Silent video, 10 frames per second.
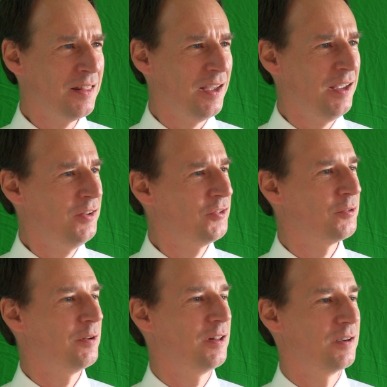the
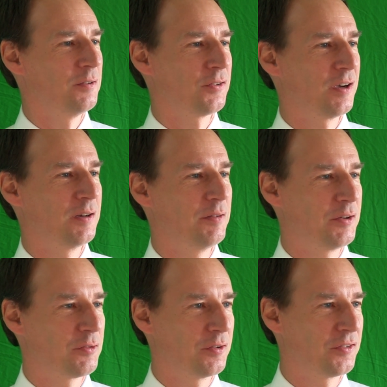history there is kind of
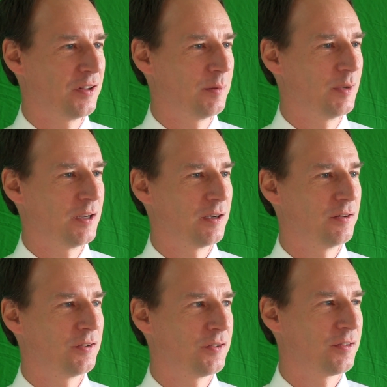interesting
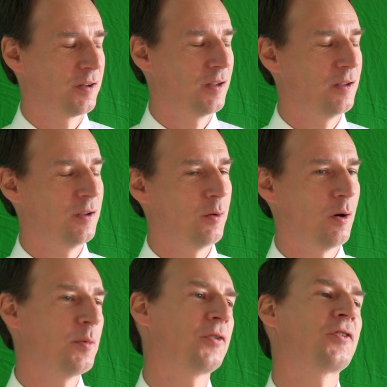because you
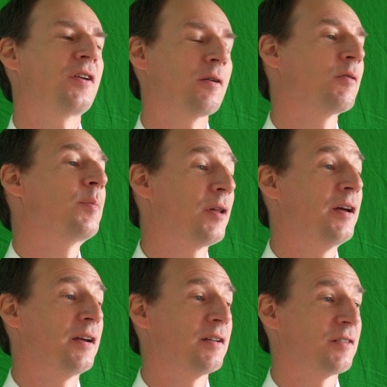almost see it
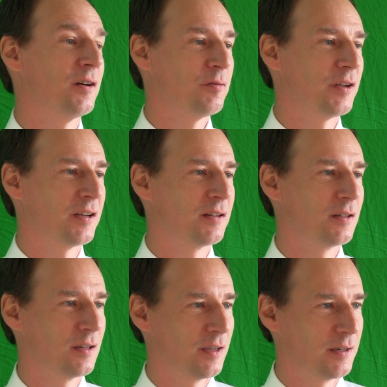replaying itself
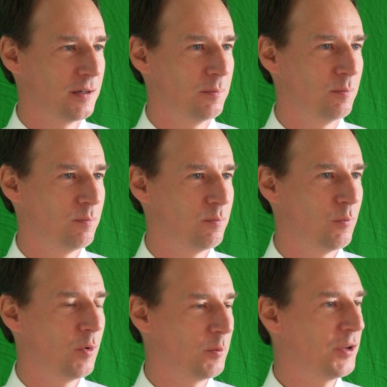again.
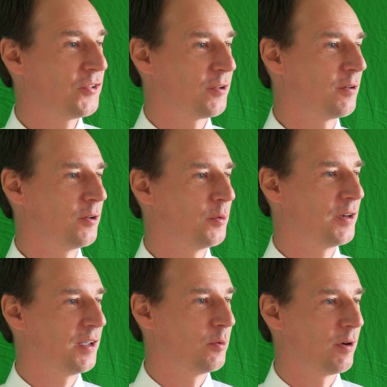When we started doing
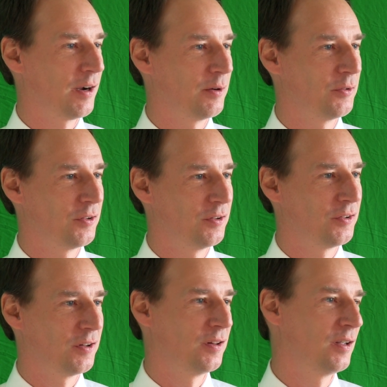data warehouses
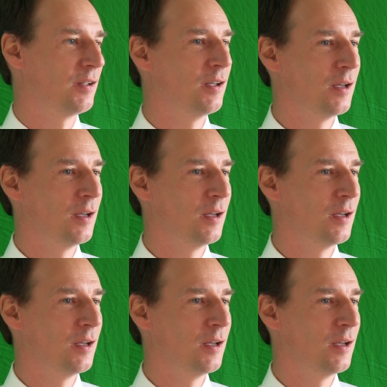in the